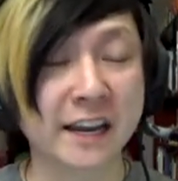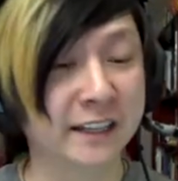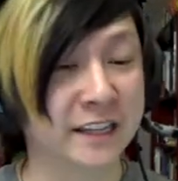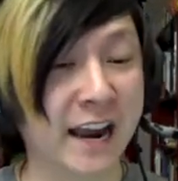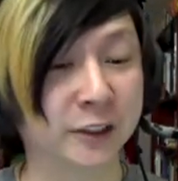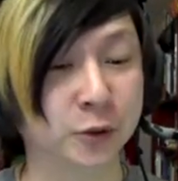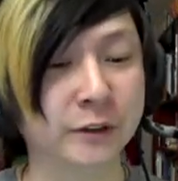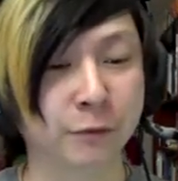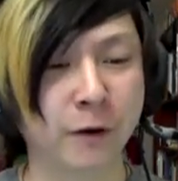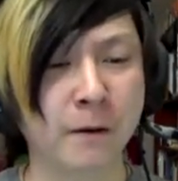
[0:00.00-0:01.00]
It's
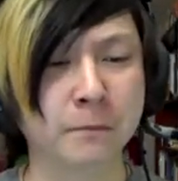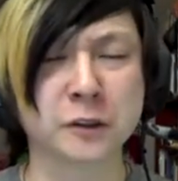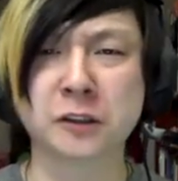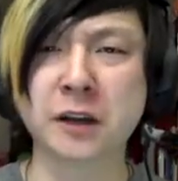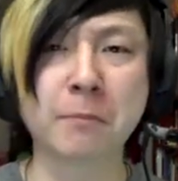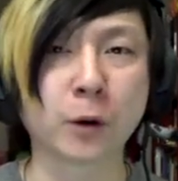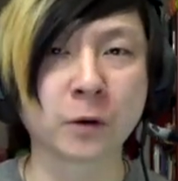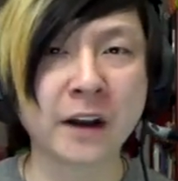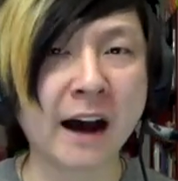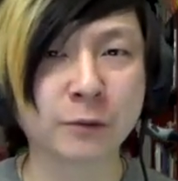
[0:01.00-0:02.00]
actually from Summer
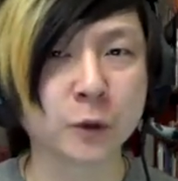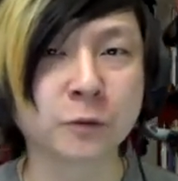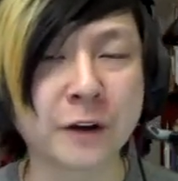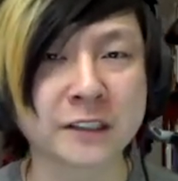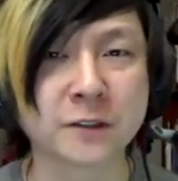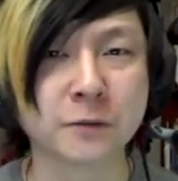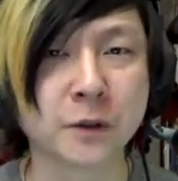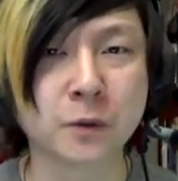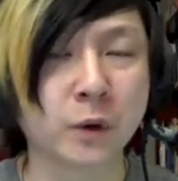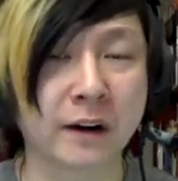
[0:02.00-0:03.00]
Novel
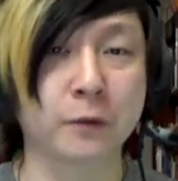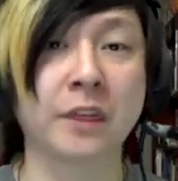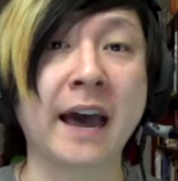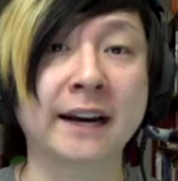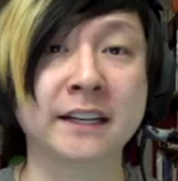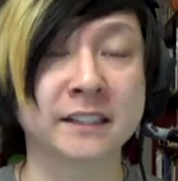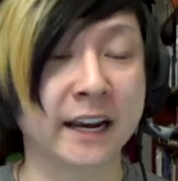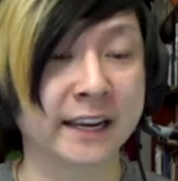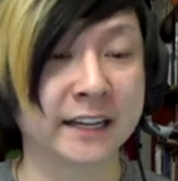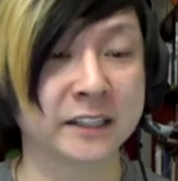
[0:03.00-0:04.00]
Festival, whatever that is.
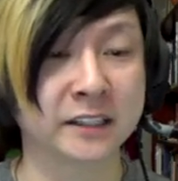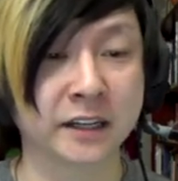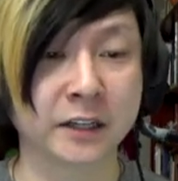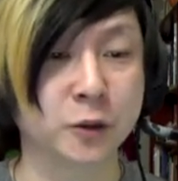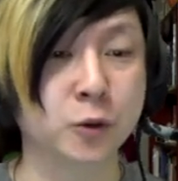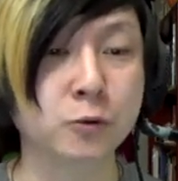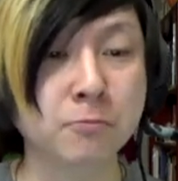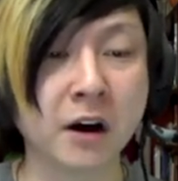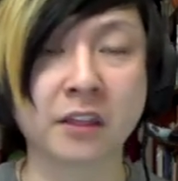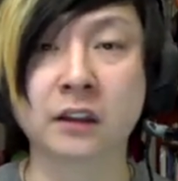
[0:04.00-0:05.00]
I guess it's like a
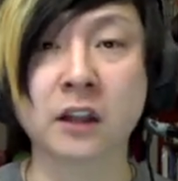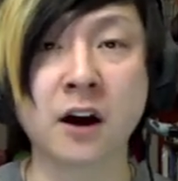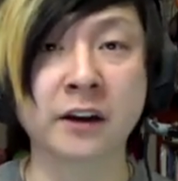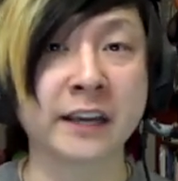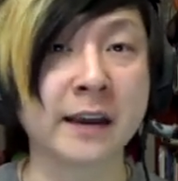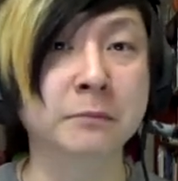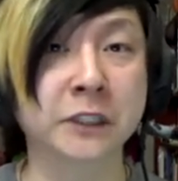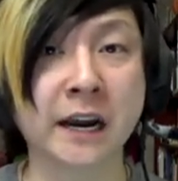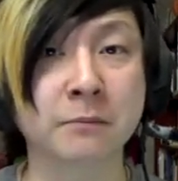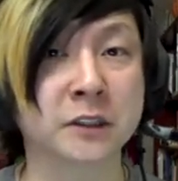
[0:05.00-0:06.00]
two-month long game
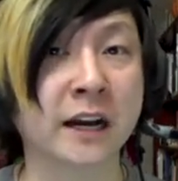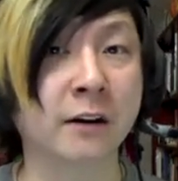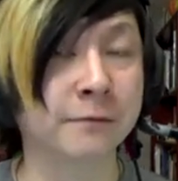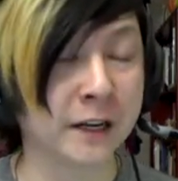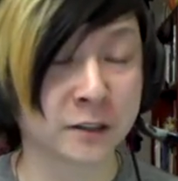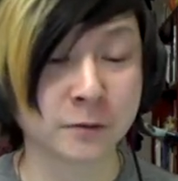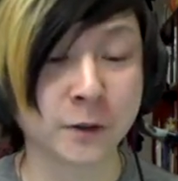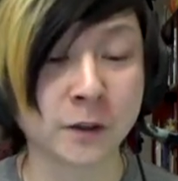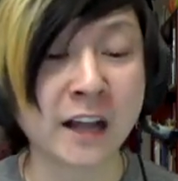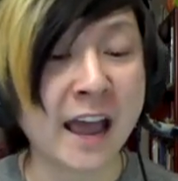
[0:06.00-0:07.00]
jam style
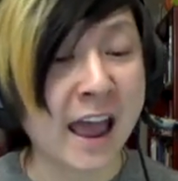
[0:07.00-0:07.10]
festival.